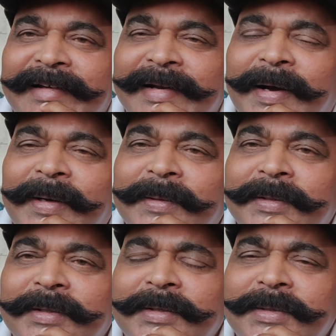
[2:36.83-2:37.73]

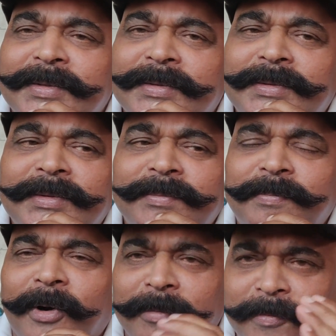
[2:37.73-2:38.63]
Now, you
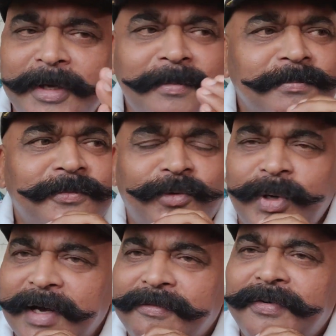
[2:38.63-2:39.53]
probably
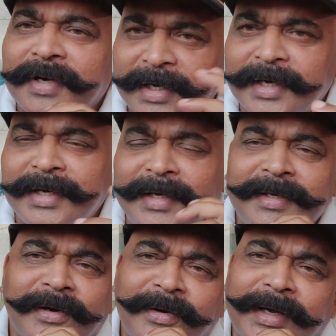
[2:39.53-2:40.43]
would have
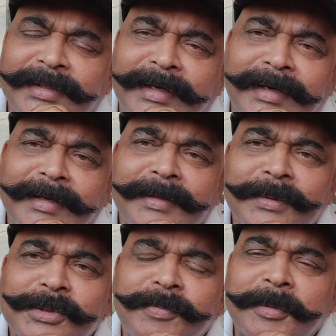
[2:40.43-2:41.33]
heard or rather read in the
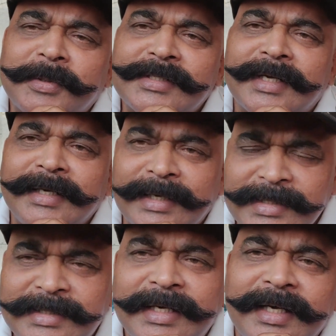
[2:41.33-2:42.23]
newspapers that
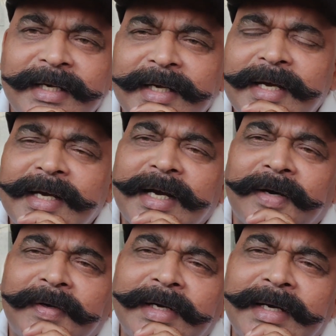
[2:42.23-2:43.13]
yesterday
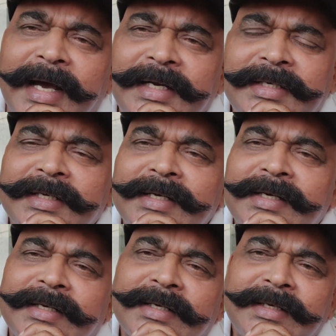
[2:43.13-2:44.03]
our
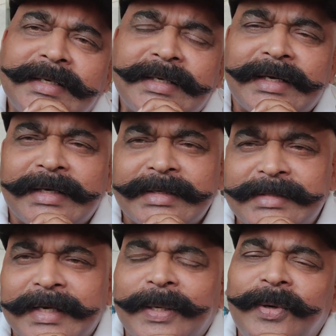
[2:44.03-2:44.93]
national
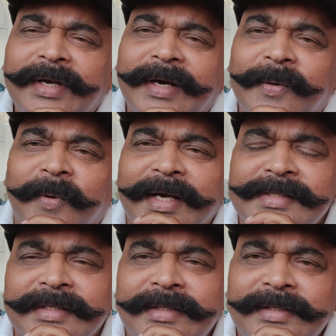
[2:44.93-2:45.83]
security
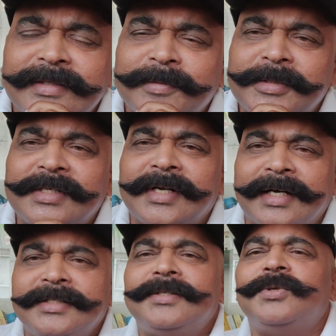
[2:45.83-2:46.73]
advisor, Mr.
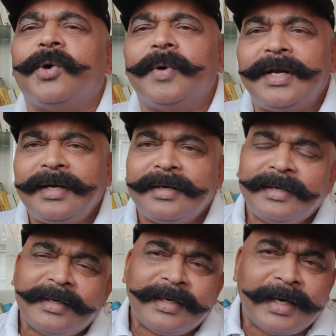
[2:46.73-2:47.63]
Ajit Doval,
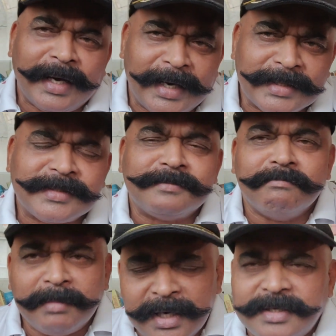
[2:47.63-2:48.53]
has
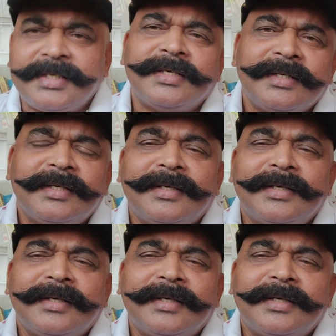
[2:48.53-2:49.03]
met